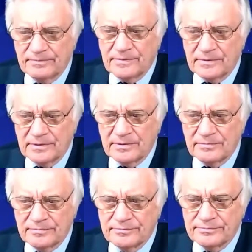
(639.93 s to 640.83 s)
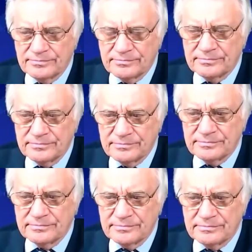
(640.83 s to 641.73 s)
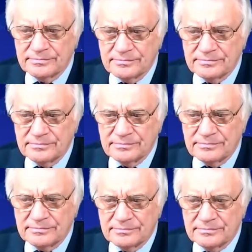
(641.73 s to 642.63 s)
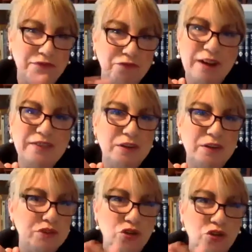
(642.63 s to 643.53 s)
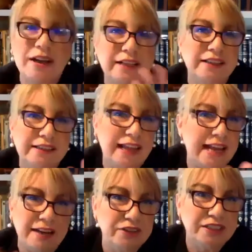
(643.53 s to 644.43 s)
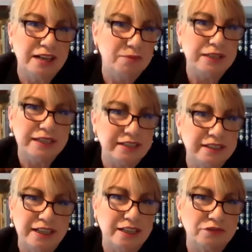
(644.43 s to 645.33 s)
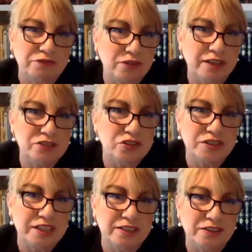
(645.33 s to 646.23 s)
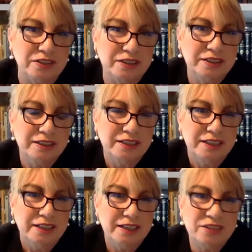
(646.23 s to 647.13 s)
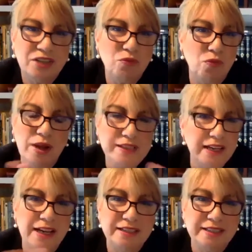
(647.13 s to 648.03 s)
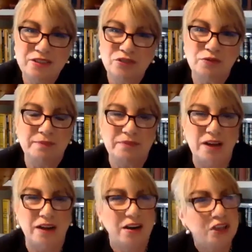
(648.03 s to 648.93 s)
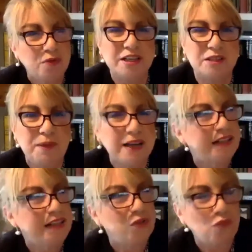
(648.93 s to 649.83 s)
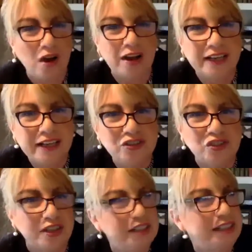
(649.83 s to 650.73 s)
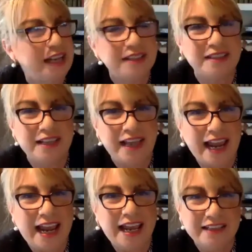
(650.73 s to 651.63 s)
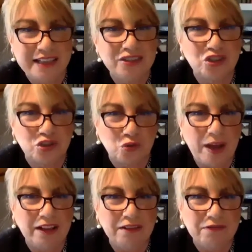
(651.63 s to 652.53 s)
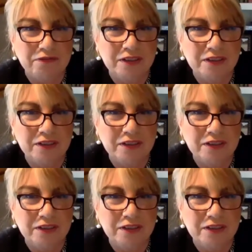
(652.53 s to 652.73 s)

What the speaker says: You know, you have a choice. I used to tell my friend that I a friend that was chronically late every time we'd get together for lunch or dinner. And so one day I said to him, are you expecting to walk in just as the hand hits 12?